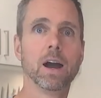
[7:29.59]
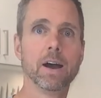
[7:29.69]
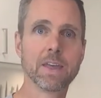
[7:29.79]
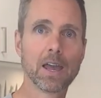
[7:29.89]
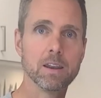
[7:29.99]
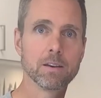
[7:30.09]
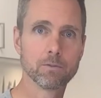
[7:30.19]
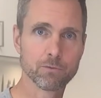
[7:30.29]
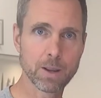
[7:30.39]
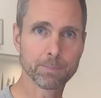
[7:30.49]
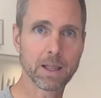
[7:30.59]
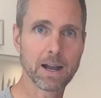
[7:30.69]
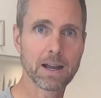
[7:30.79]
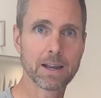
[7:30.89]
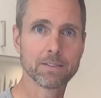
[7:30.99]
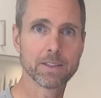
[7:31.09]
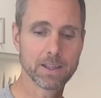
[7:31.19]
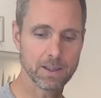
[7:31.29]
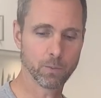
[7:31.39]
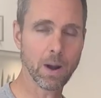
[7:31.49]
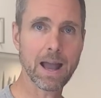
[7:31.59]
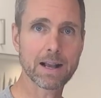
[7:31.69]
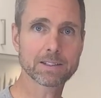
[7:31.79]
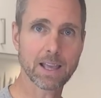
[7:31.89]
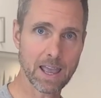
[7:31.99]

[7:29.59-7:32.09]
and then reapply the wax